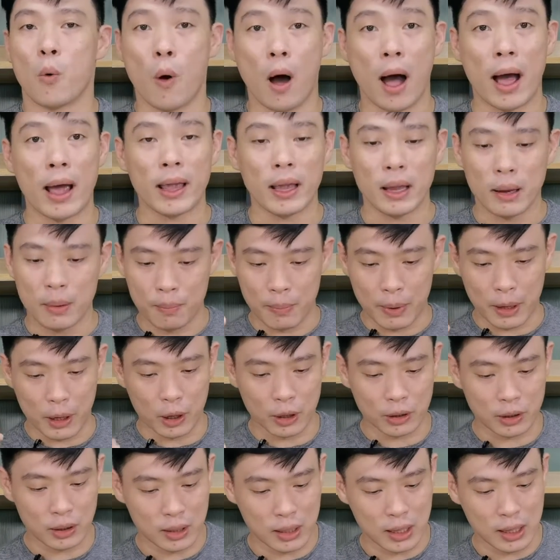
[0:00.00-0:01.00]
Why?
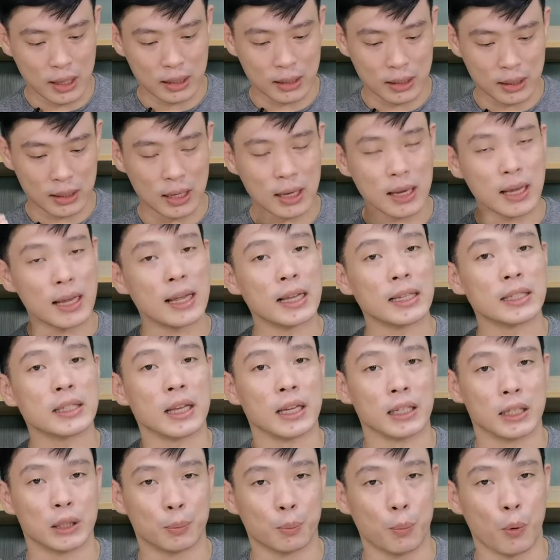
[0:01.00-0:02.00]
Because this
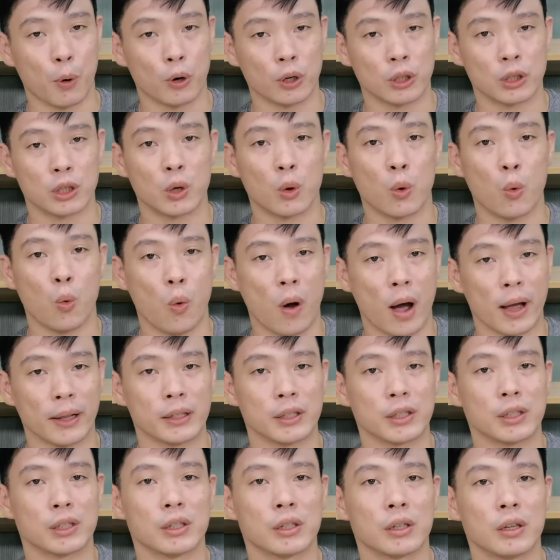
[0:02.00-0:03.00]
is a sports
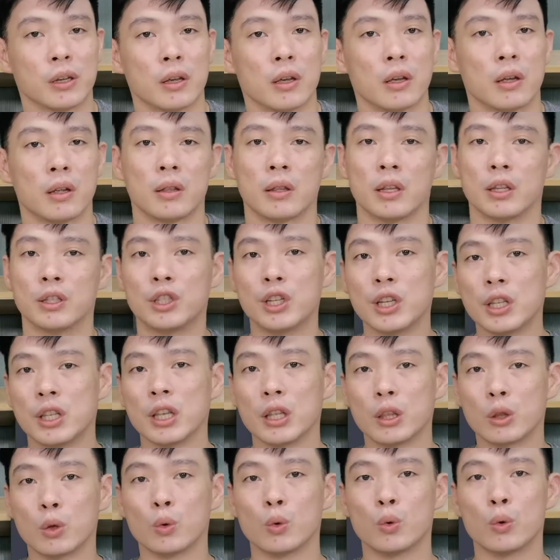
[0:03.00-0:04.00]
watch. The
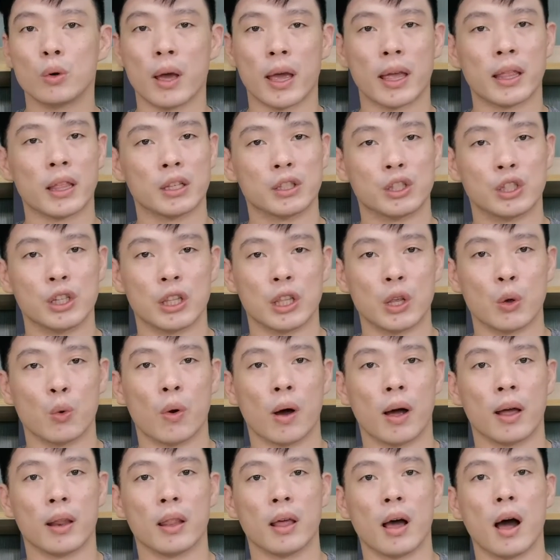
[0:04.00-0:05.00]
GT2 and the
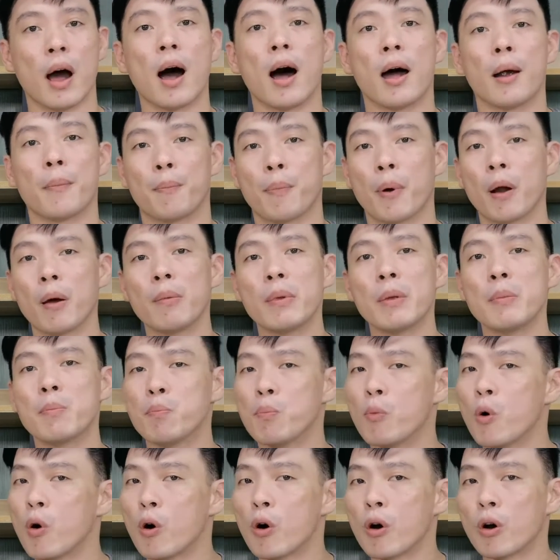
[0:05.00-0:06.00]
GT1 are probably
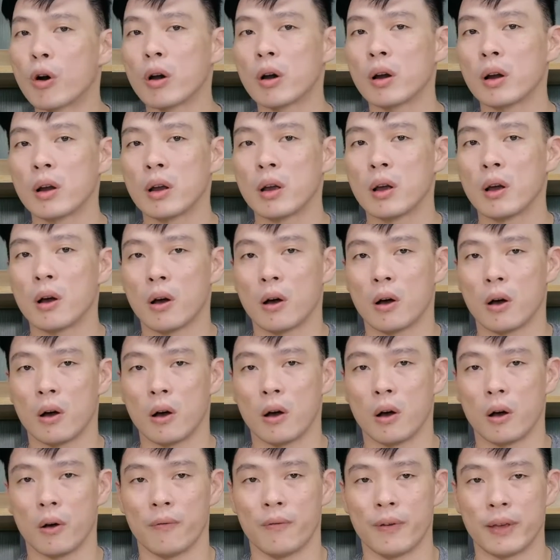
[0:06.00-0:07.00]
more
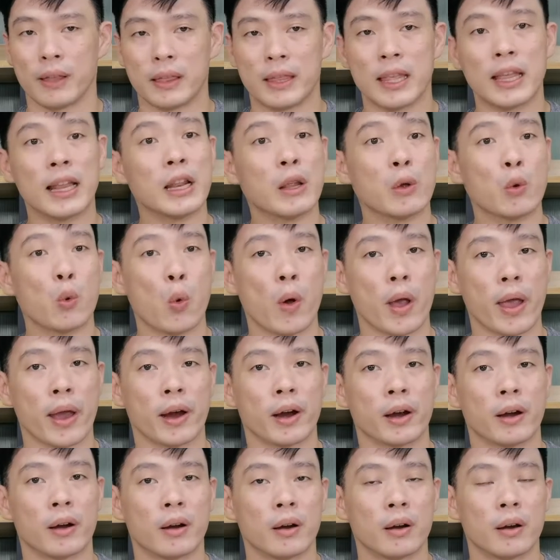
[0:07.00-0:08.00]
of a daily
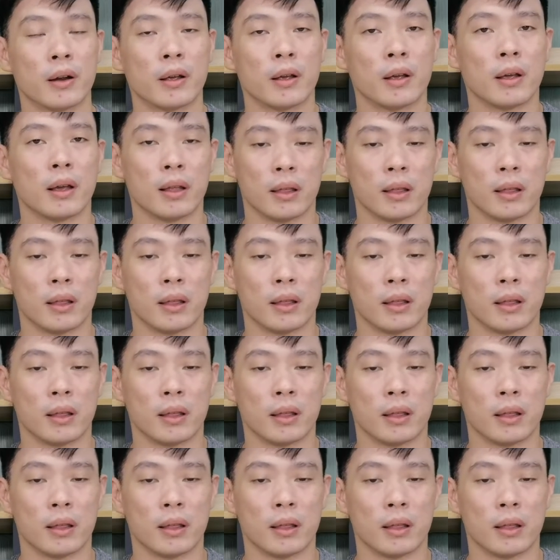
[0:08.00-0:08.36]
wear.